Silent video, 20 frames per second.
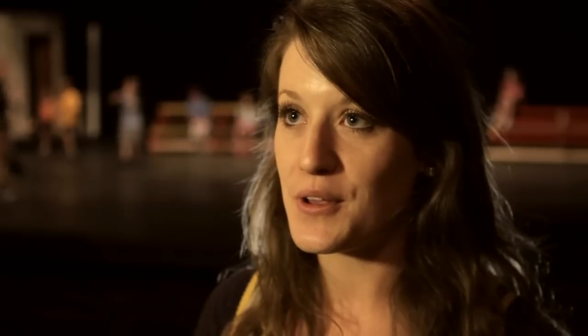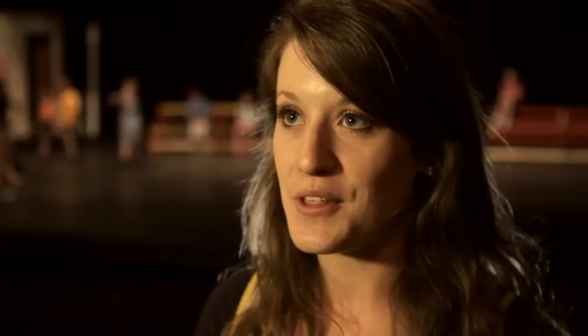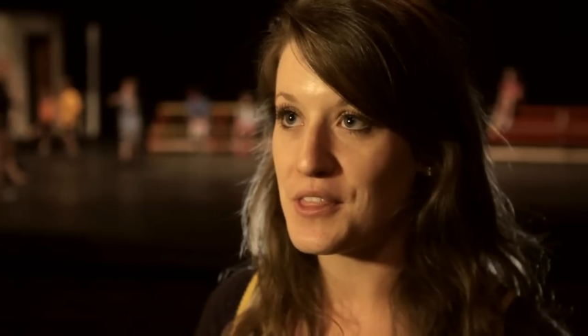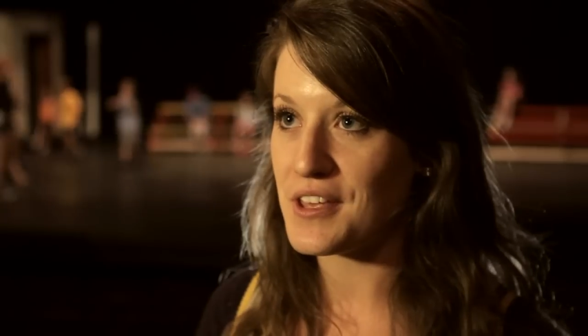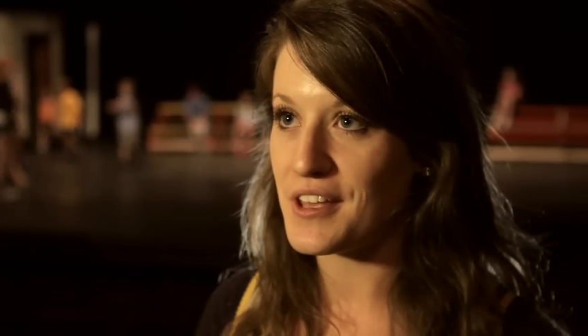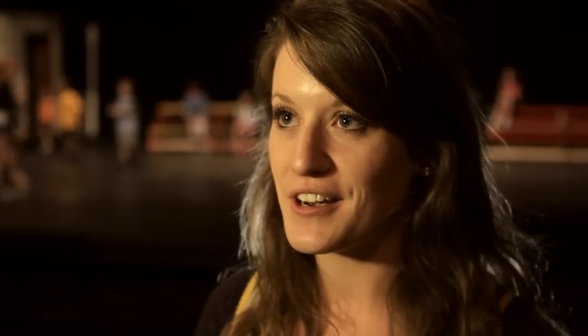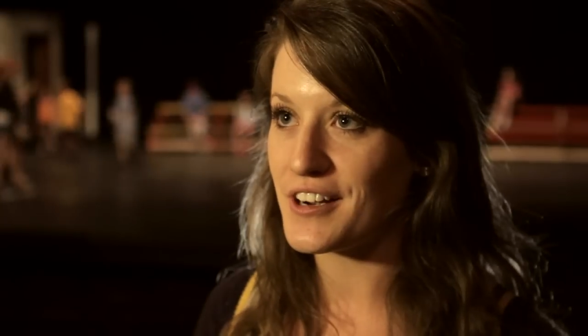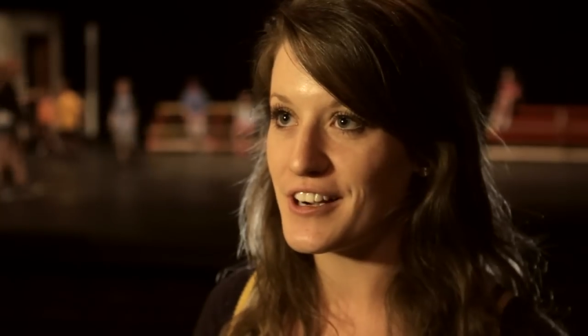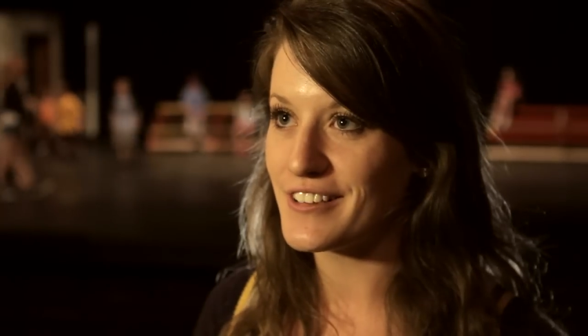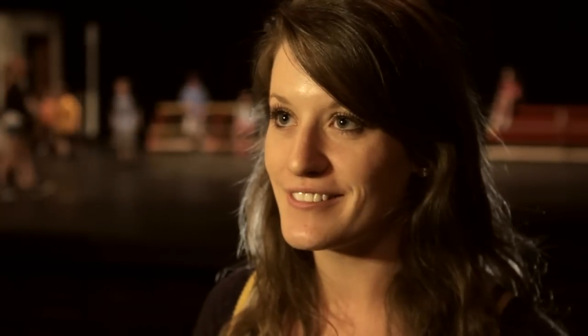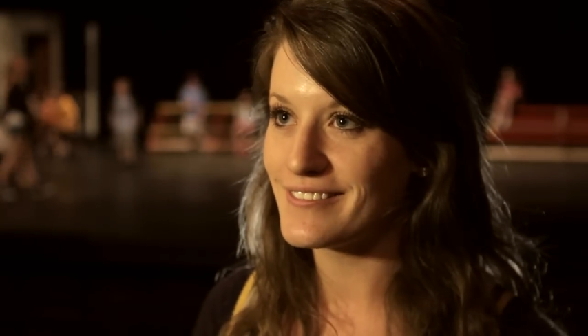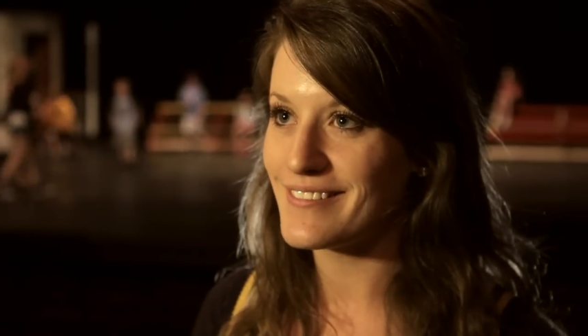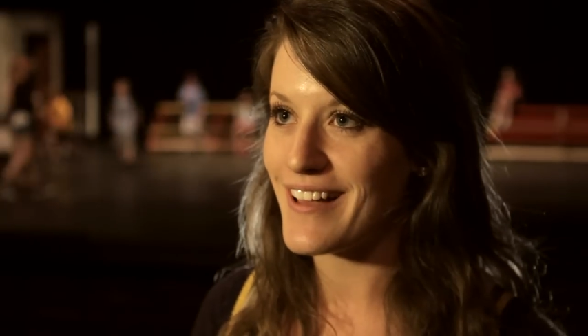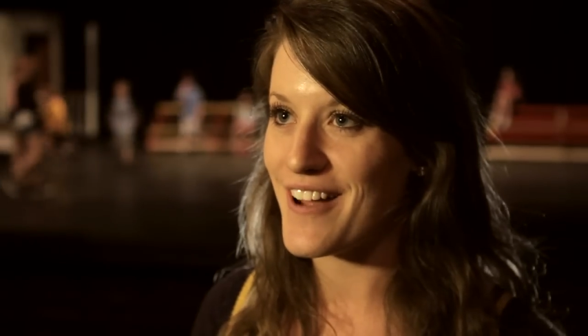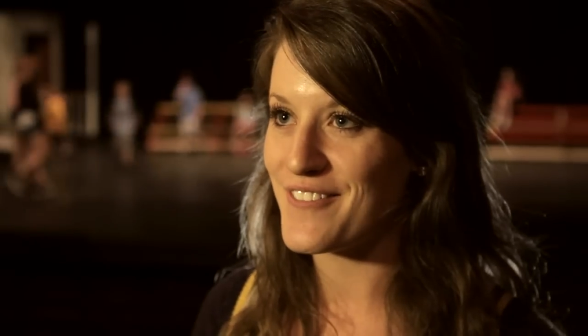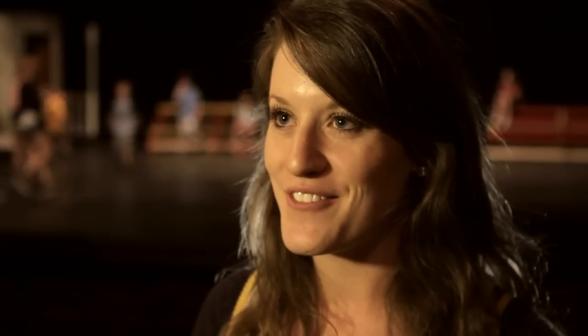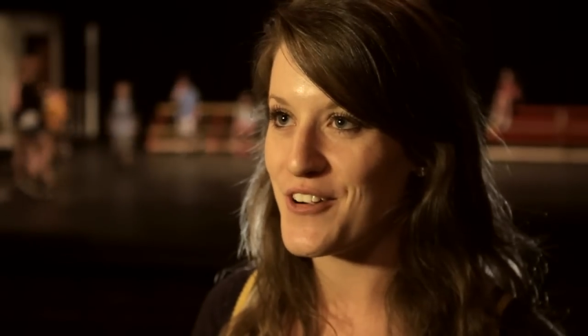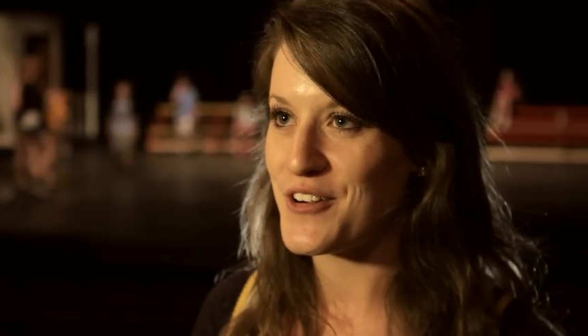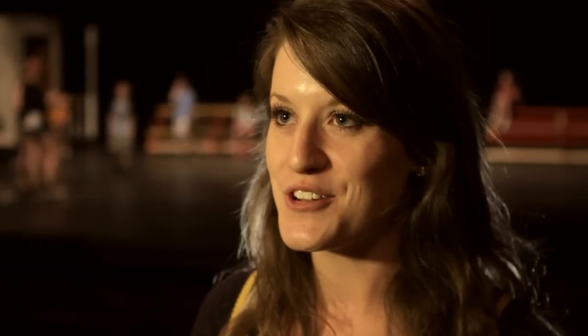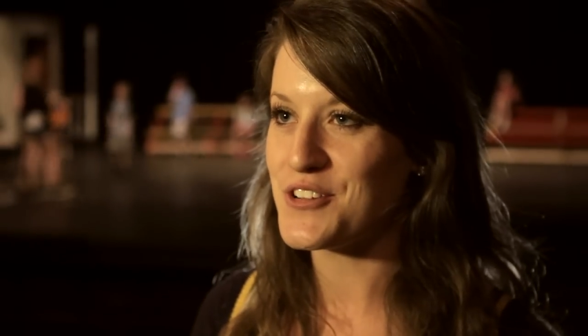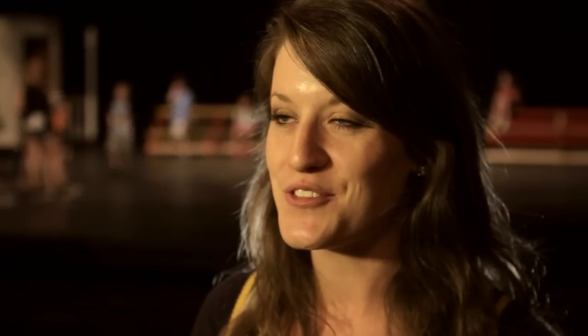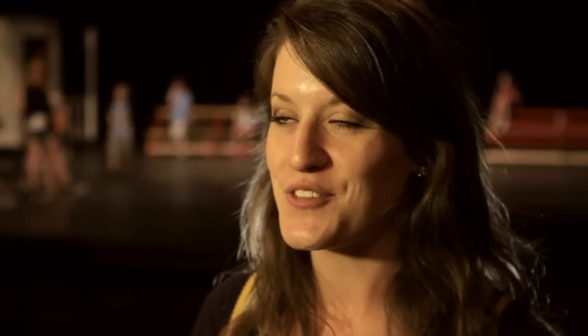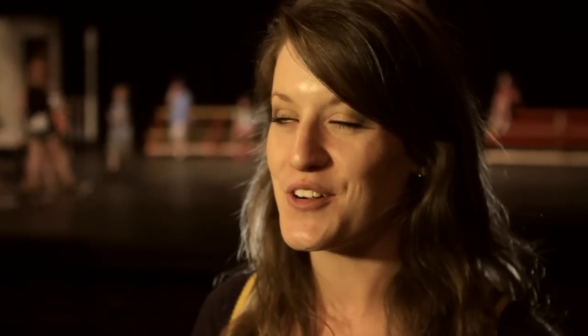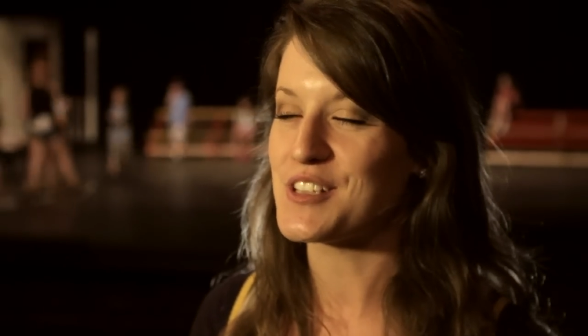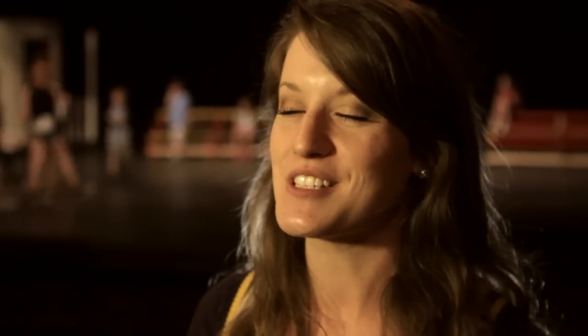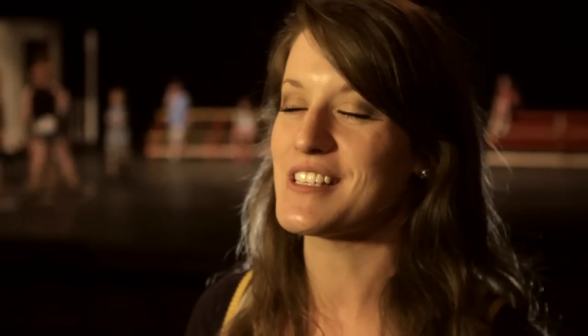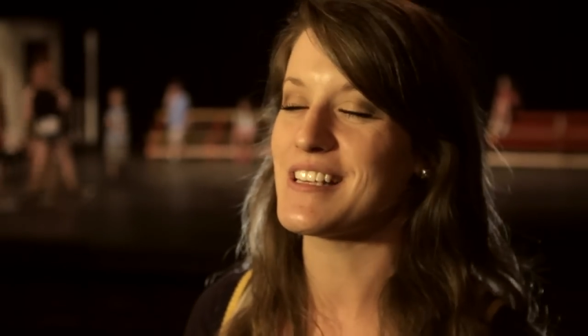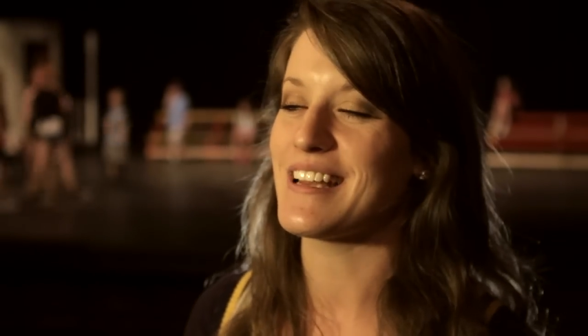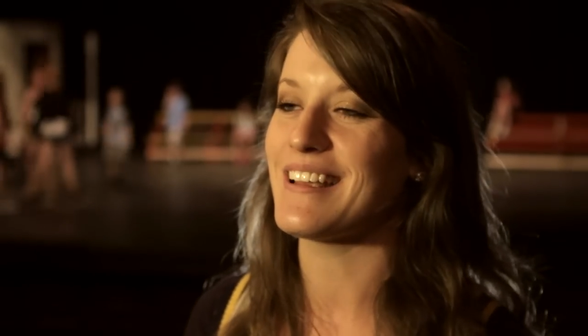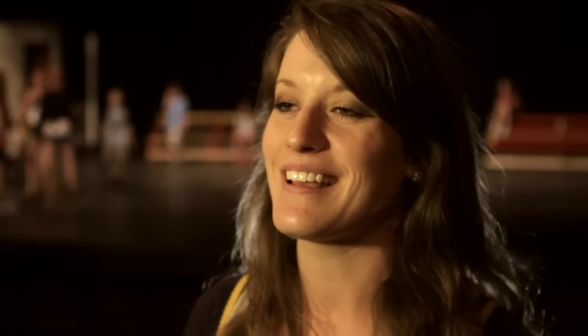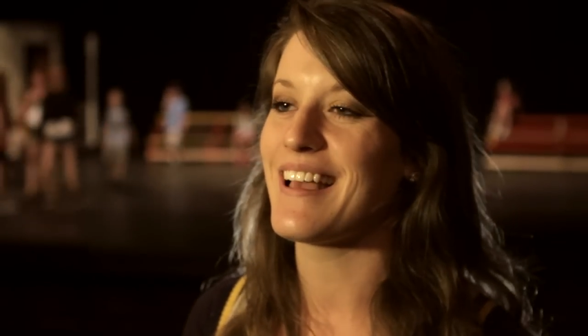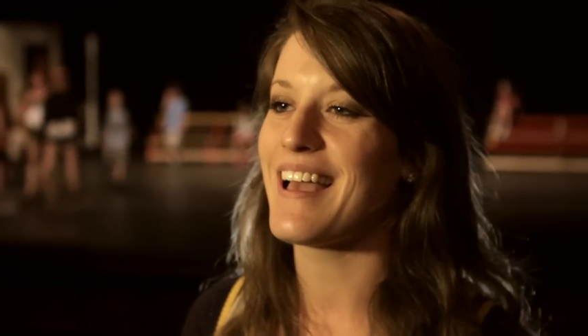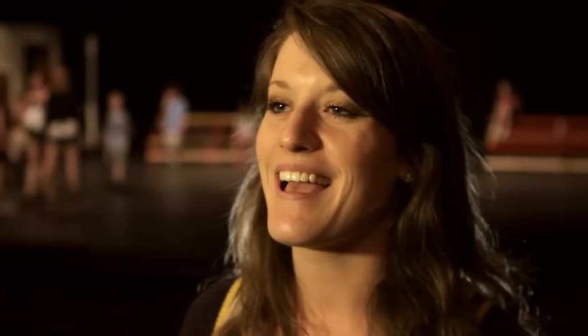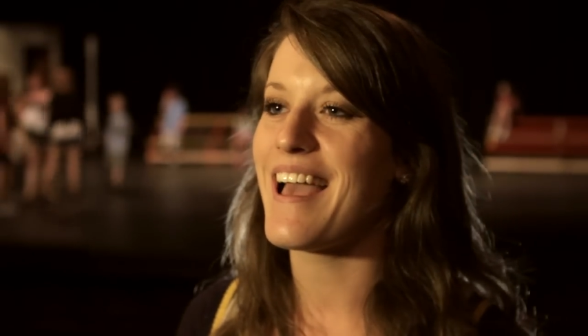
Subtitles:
Hill Theater at Rowan University,